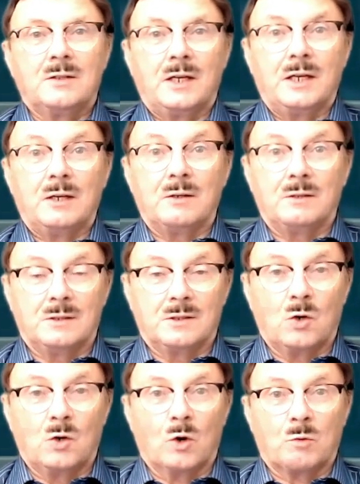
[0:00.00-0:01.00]
The
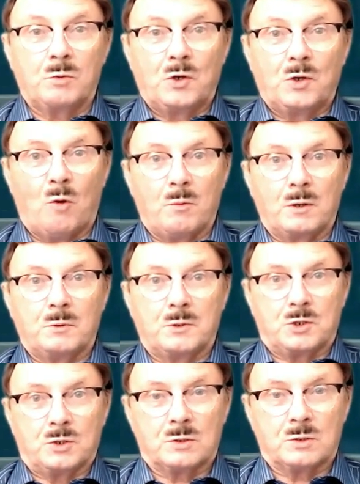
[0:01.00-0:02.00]
court we normally
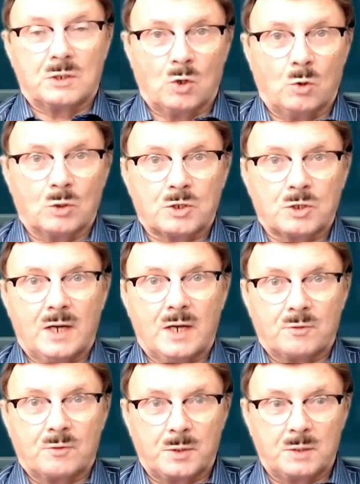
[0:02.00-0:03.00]
would use could hold
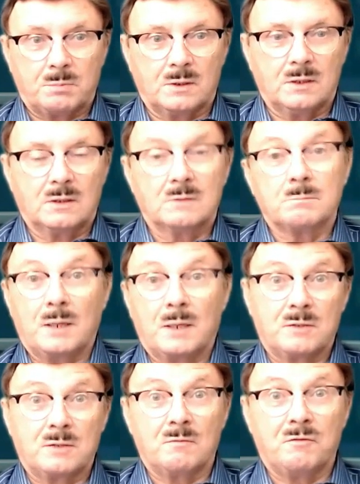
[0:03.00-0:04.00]
300 people,
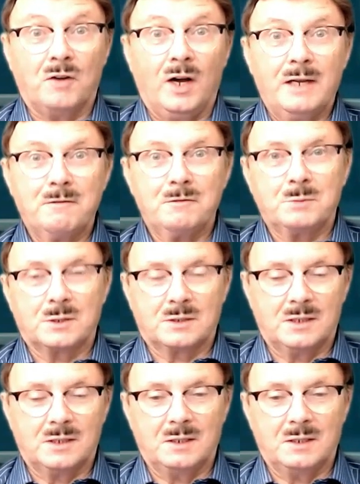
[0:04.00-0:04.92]
perhaps even 5, but